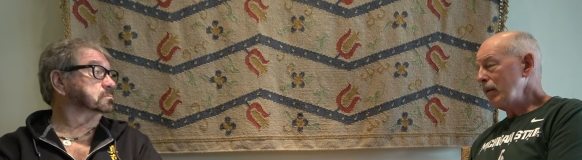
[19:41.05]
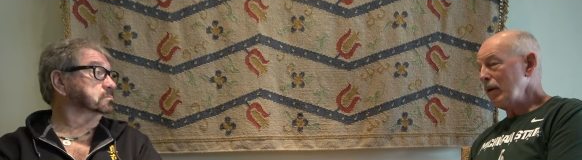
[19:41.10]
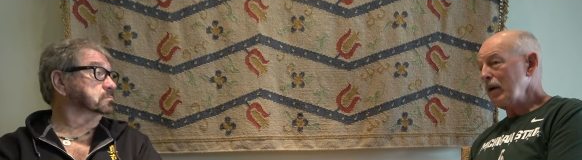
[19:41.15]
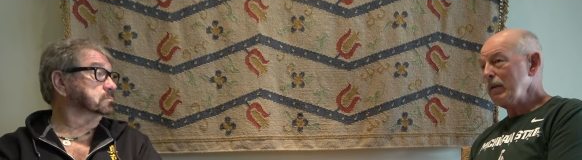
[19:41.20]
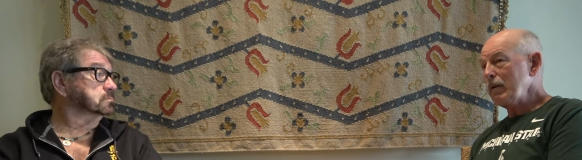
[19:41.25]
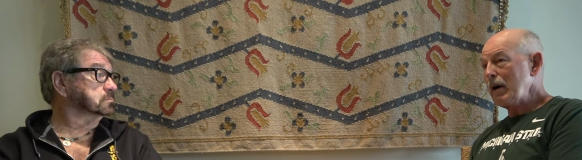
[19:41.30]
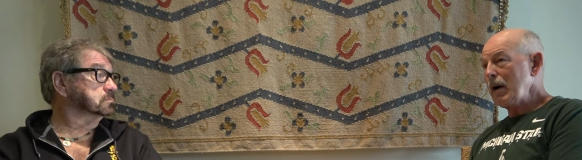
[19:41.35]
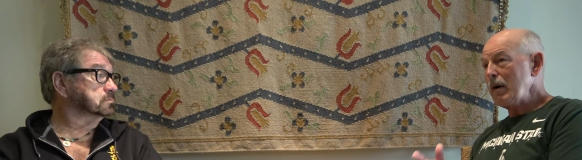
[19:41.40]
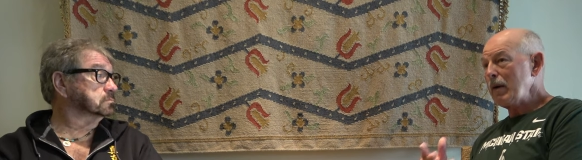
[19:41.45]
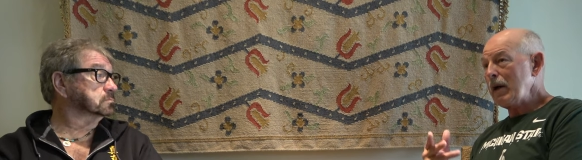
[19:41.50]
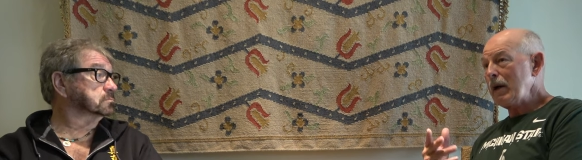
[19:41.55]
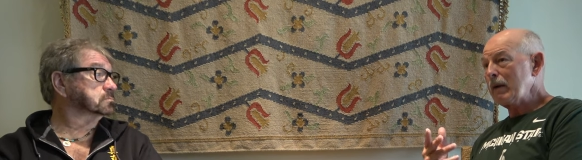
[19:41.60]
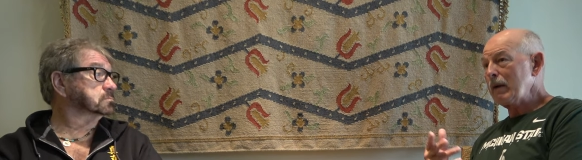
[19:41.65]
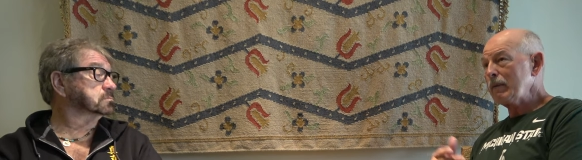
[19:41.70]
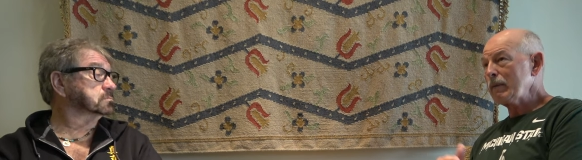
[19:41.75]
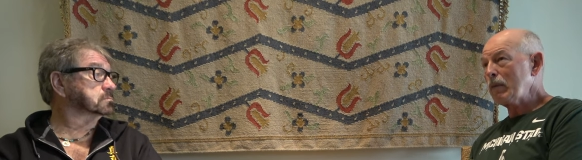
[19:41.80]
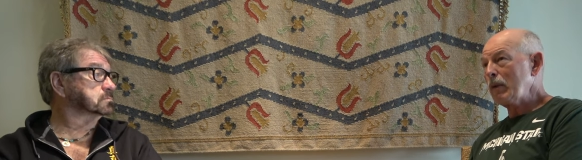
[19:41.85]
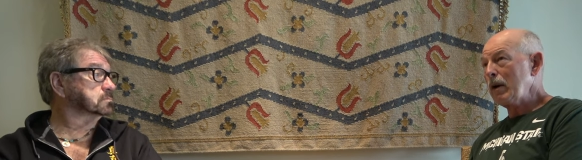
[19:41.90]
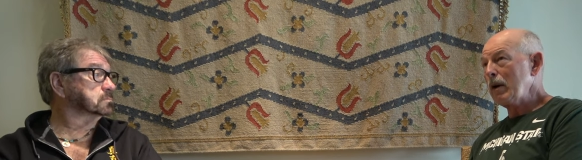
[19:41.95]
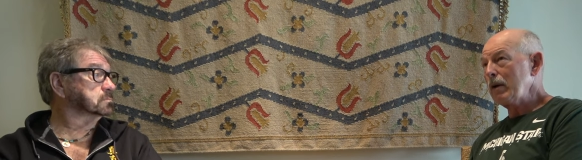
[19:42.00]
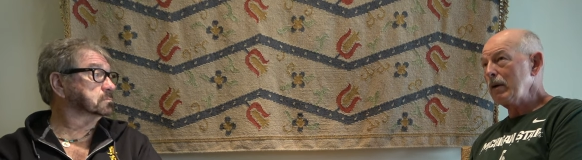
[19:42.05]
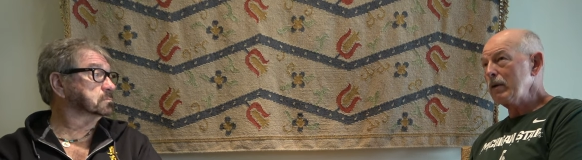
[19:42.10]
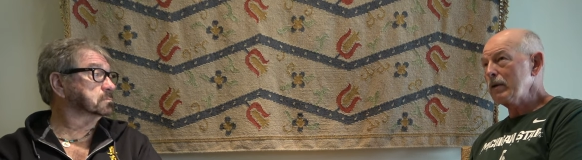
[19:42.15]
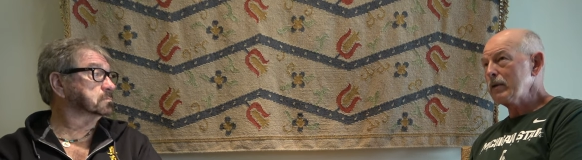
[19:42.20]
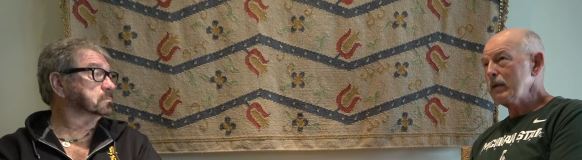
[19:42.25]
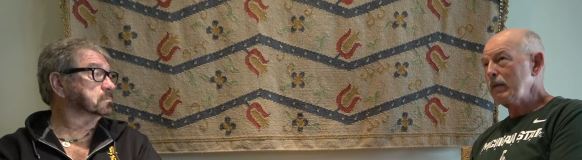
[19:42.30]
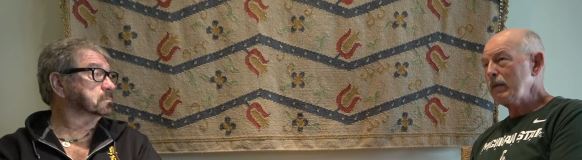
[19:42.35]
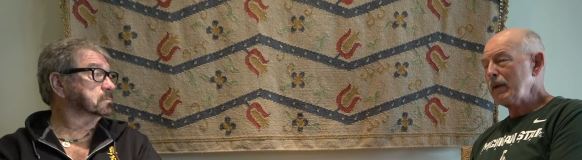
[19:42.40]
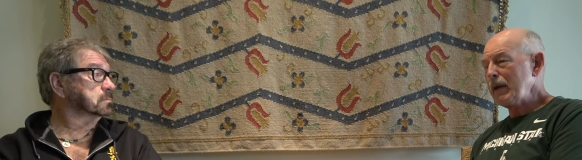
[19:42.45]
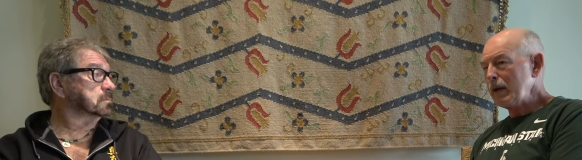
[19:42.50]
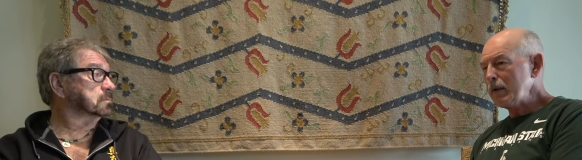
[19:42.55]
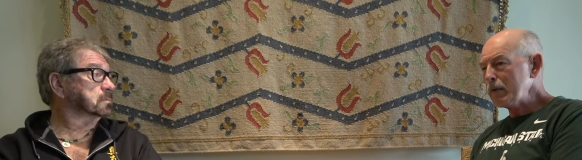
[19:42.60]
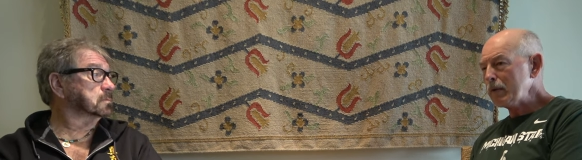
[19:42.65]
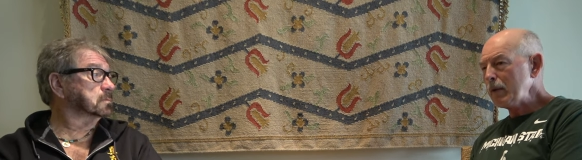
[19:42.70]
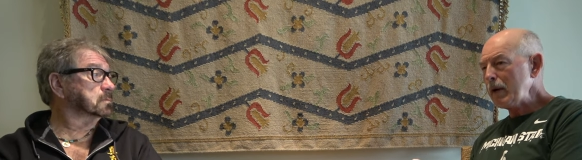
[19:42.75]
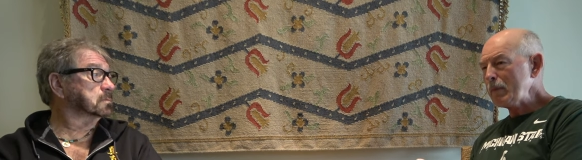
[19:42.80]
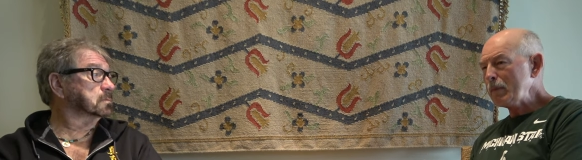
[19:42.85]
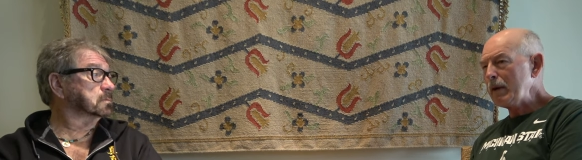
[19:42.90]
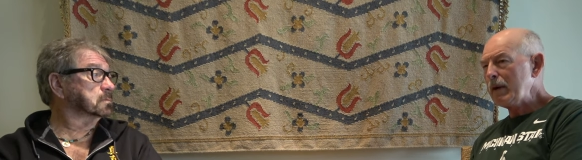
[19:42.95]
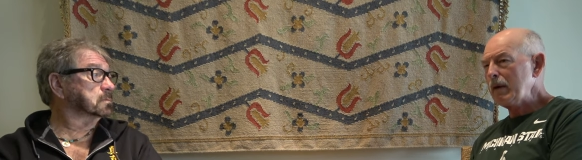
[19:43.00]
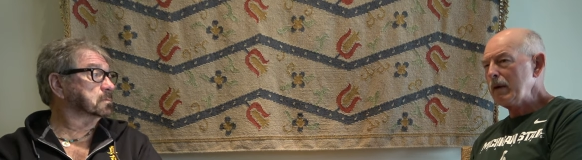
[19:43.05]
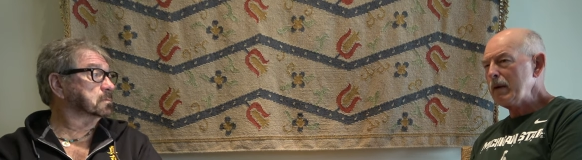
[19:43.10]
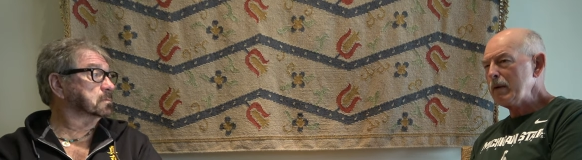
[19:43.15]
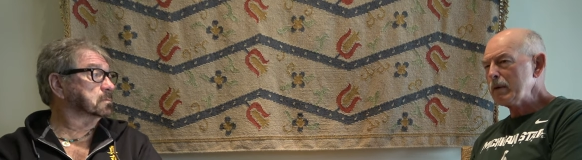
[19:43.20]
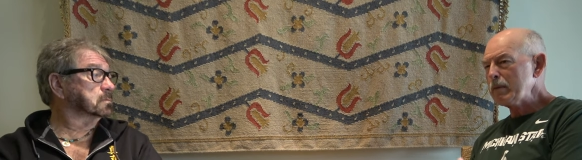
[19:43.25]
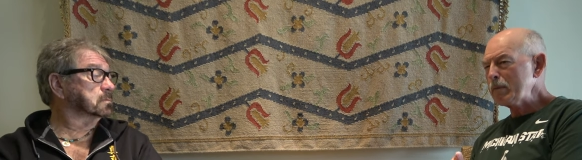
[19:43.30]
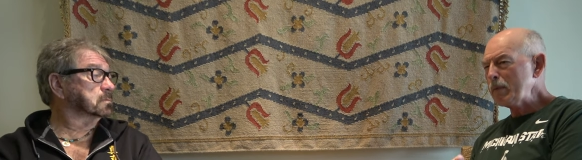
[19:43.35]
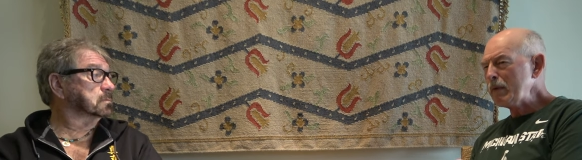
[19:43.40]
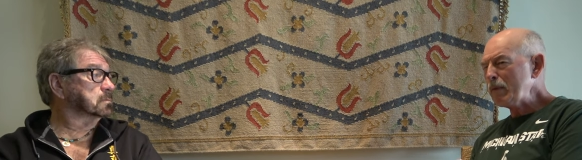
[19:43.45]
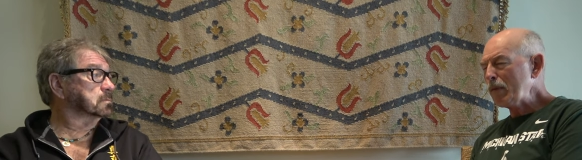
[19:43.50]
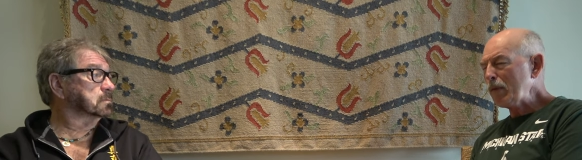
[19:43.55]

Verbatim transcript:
Speaker 1: And I, I left Waterloo in seventy-nine, it was about,